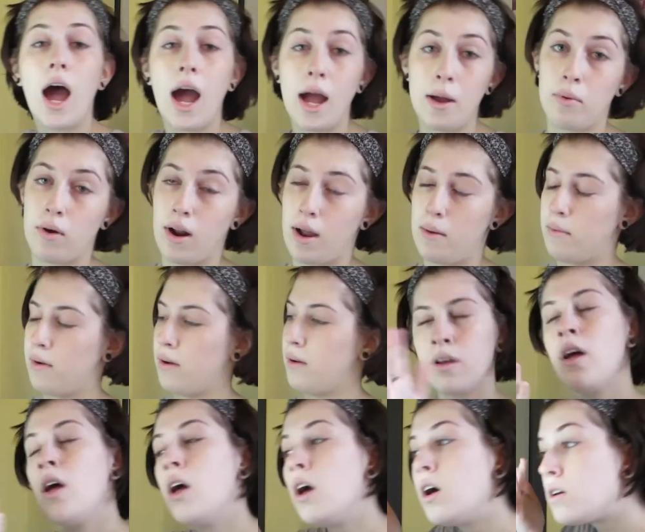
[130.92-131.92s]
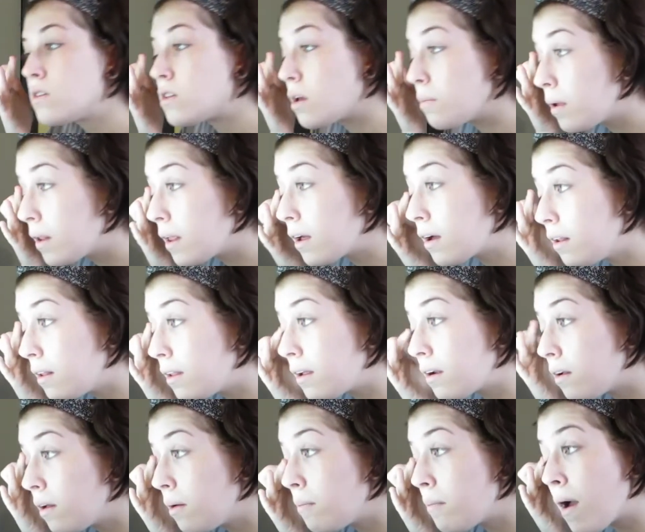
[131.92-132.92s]
eye primer. So I put like a
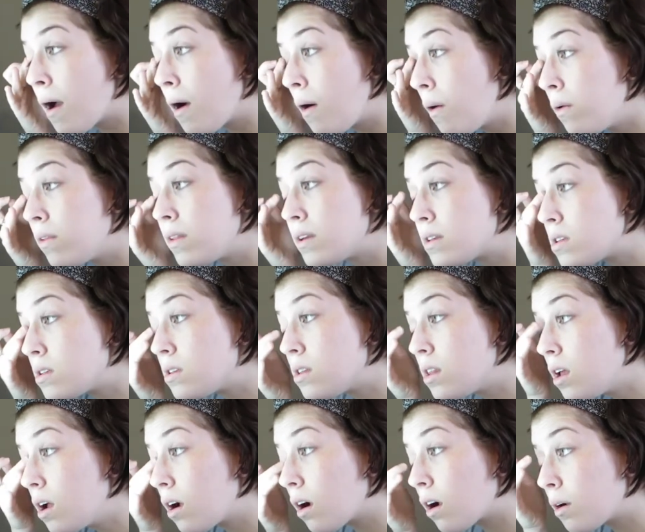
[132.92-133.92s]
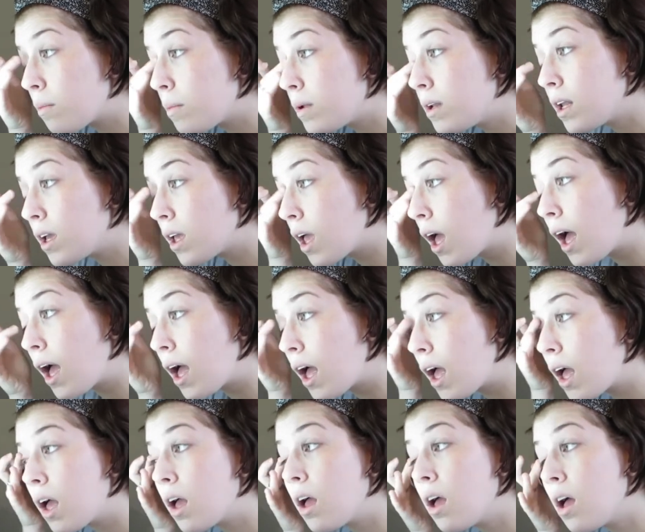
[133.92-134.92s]
little amount. This is the Urban
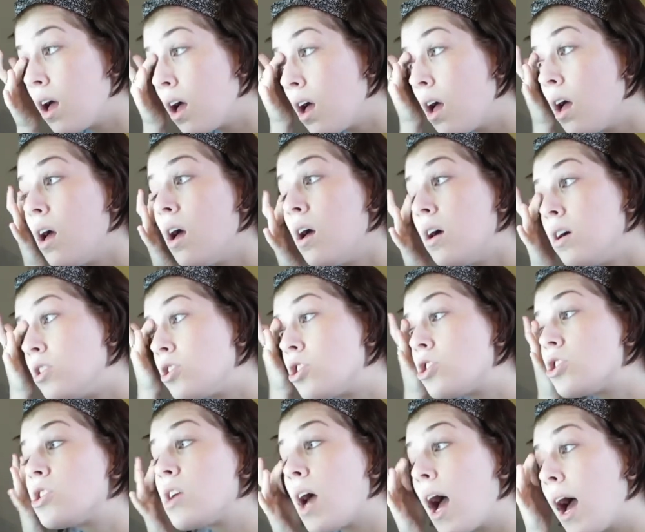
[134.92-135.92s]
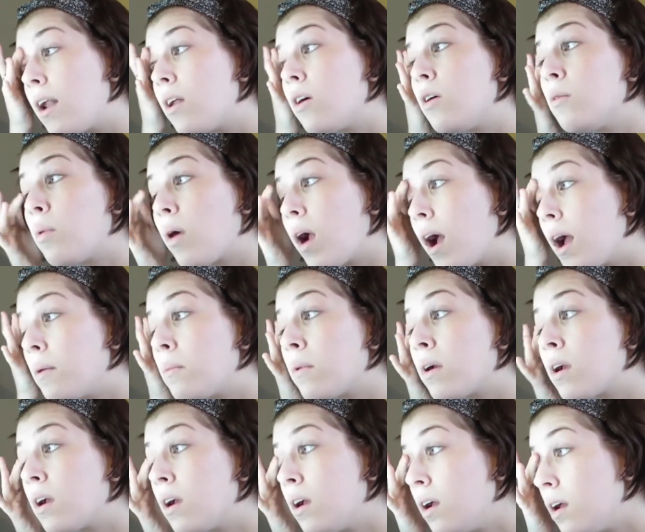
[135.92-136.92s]
Decay shadow
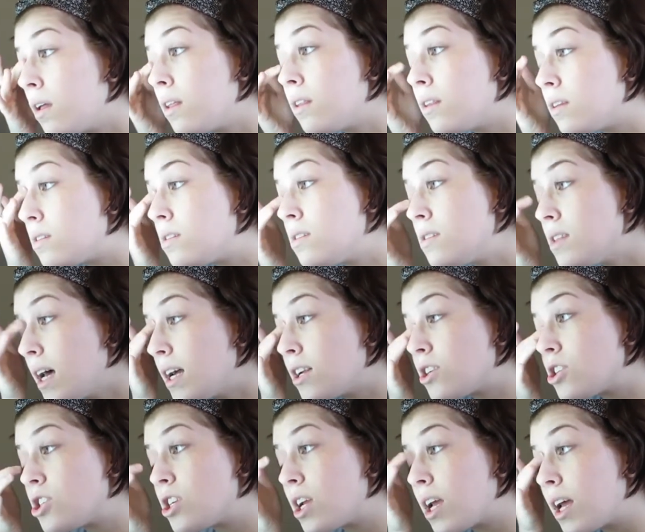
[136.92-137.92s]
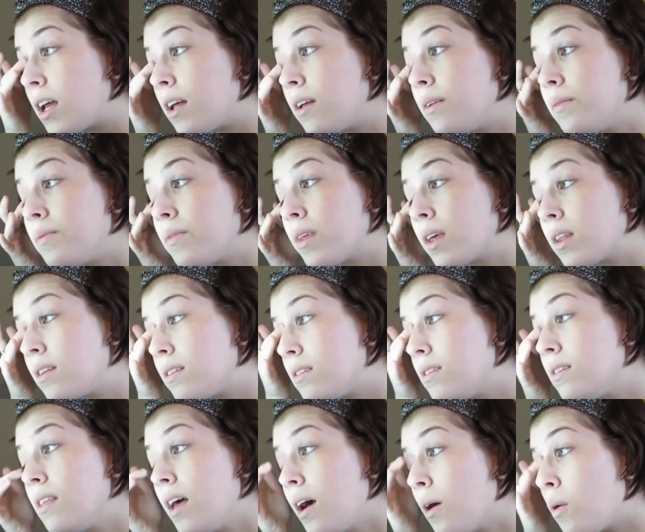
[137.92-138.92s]
primer. This is that shit. Like, this
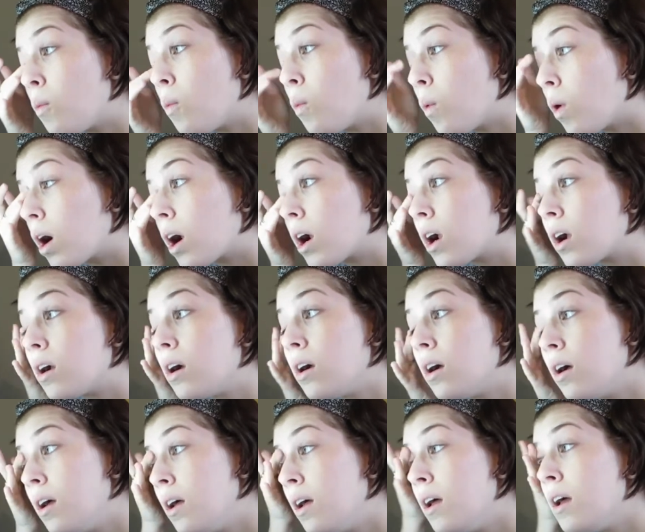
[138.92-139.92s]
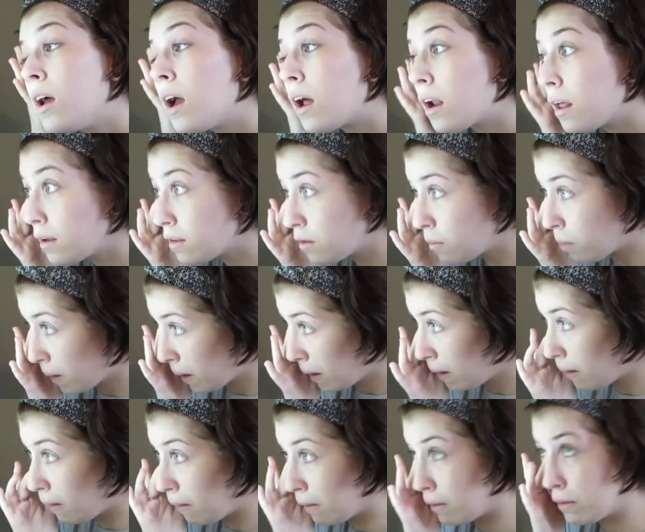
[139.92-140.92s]
is that work. And I like to bring
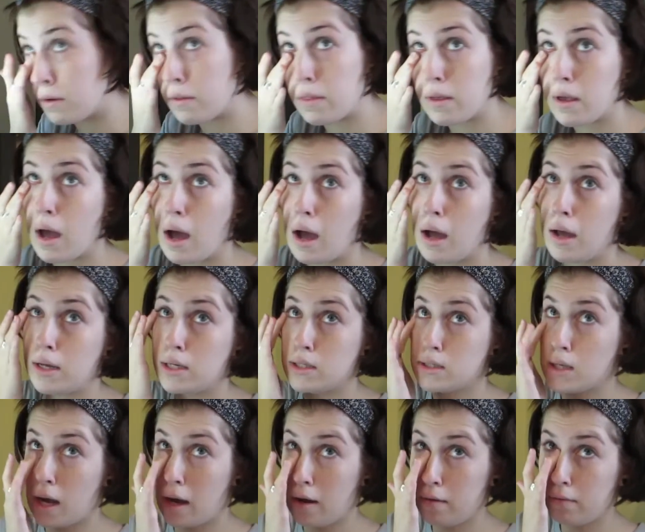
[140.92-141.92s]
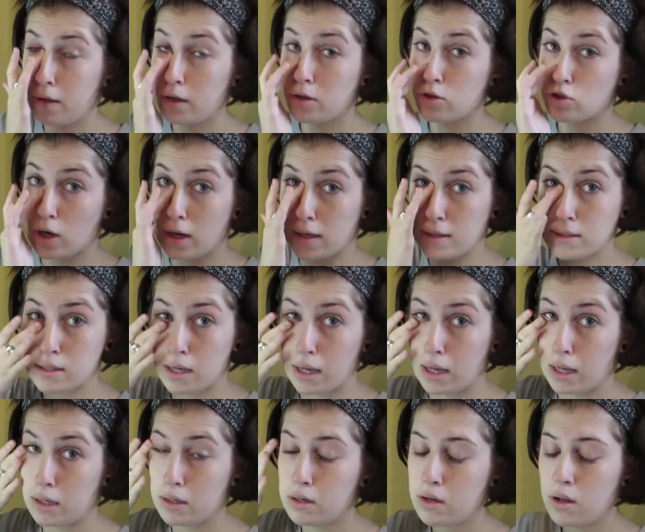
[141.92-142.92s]
it under the eyes. I have like dry
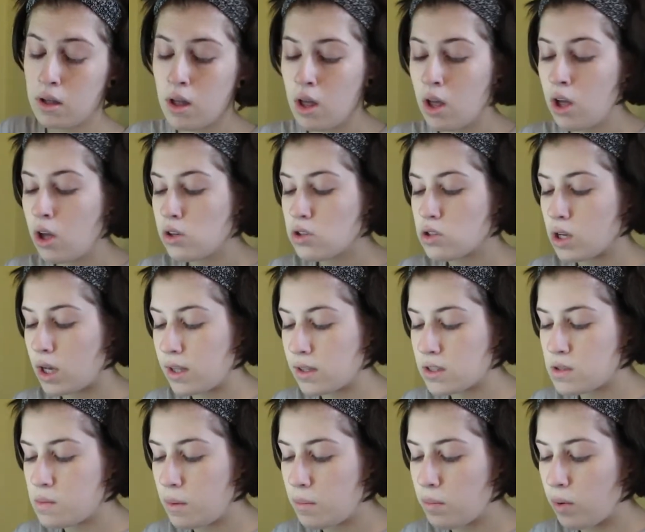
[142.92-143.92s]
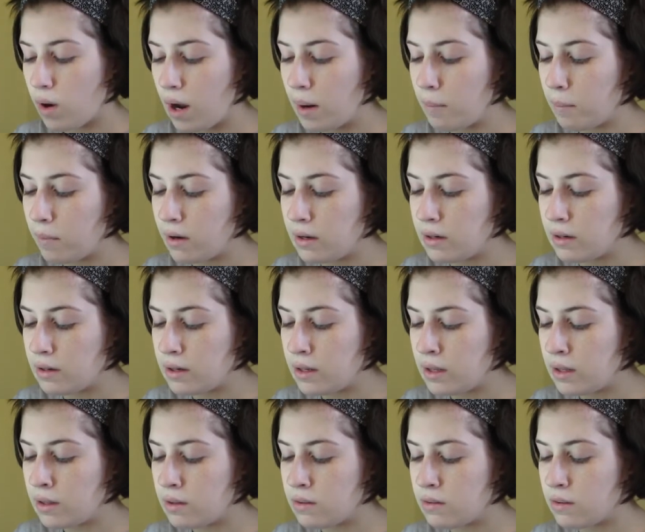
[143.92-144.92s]
skin, so I like to put primer
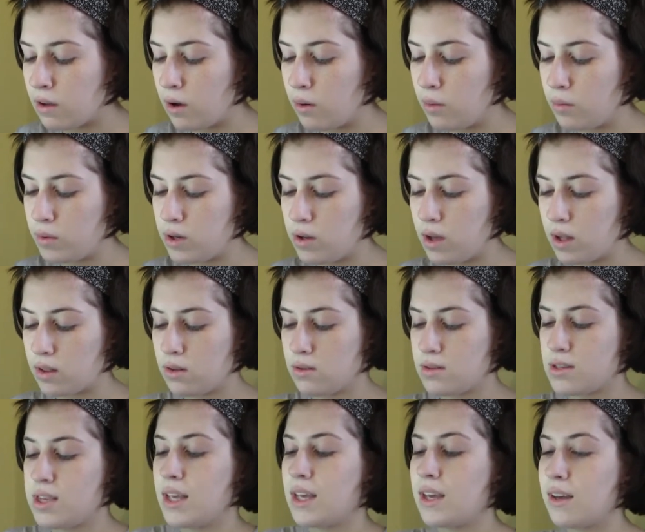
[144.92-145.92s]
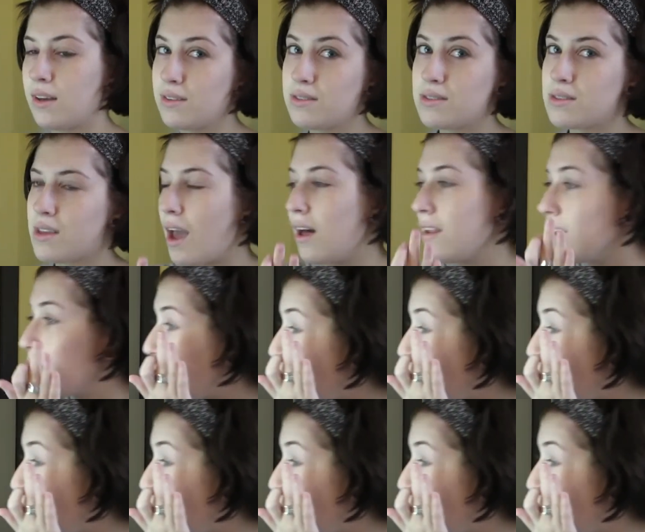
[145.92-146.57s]
underneath, so when you get those like scaly